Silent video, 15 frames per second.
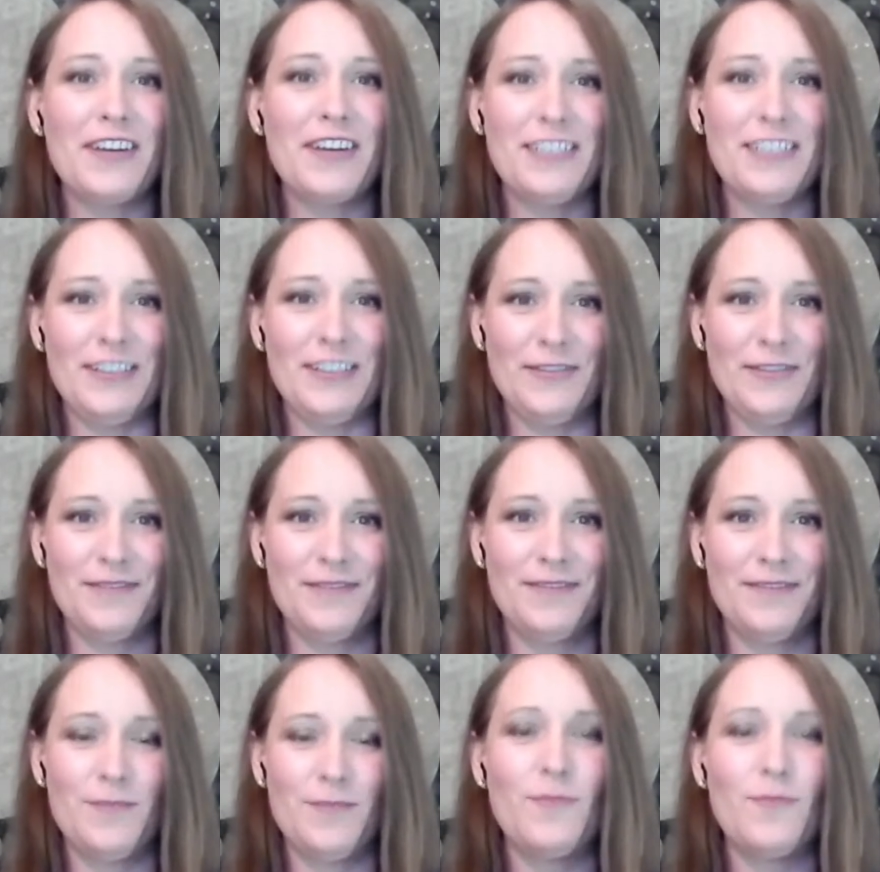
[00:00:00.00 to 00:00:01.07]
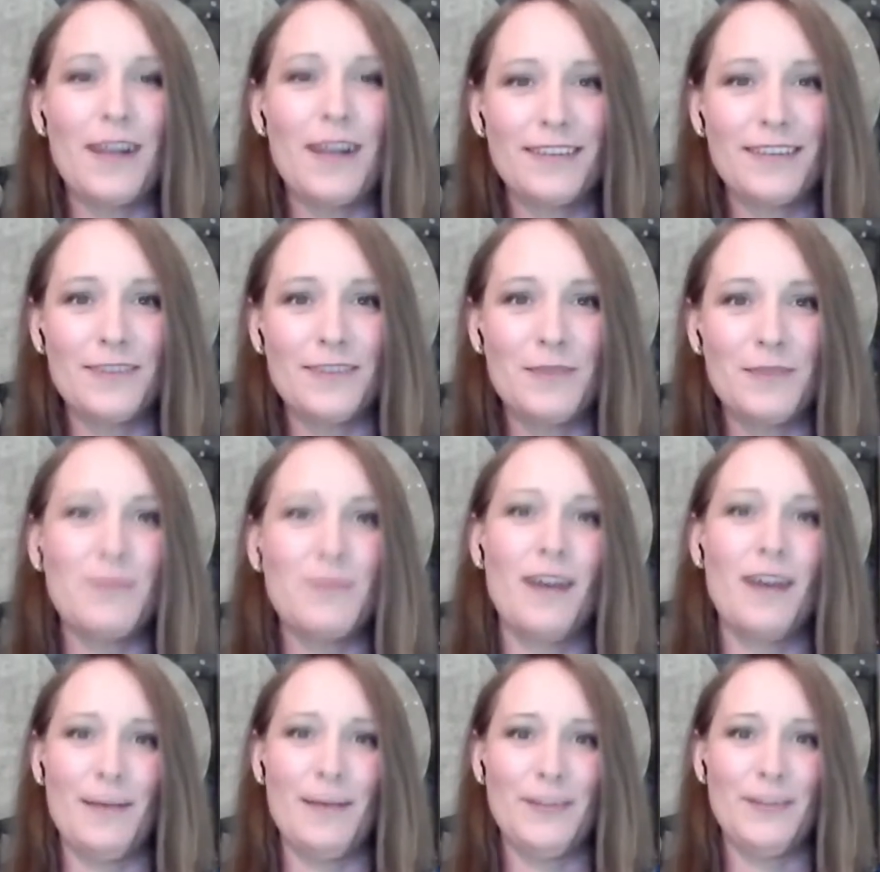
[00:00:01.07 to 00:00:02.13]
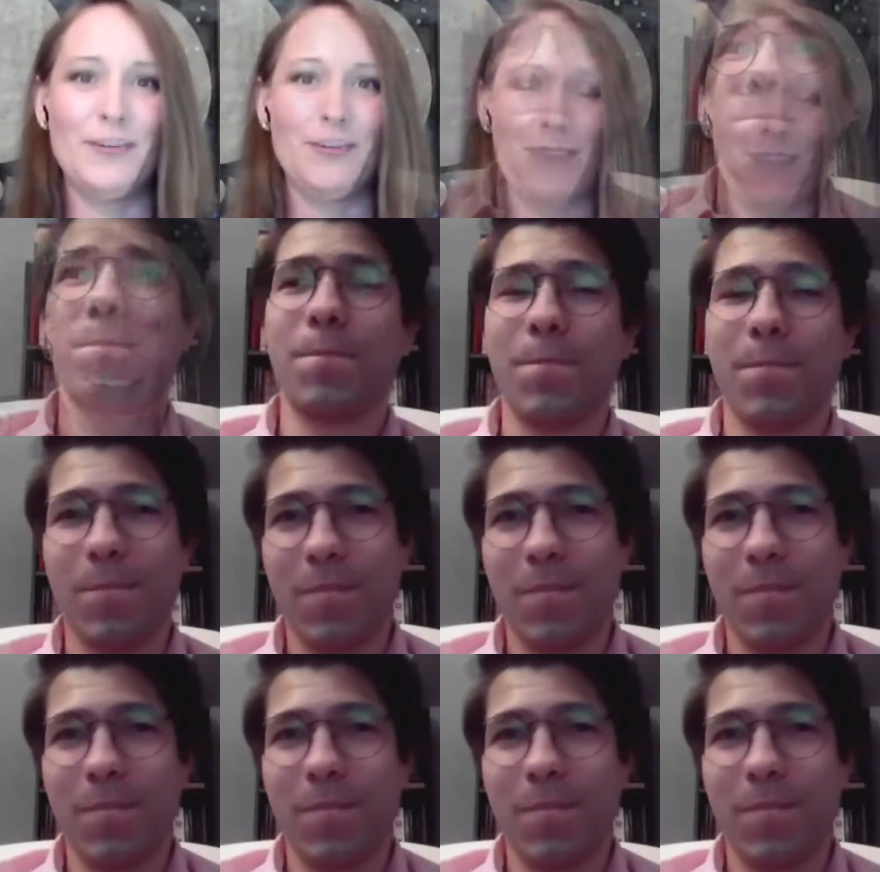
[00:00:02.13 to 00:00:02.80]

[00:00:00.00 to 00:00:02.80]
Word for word: ado, welcome Mohamed Shaaban.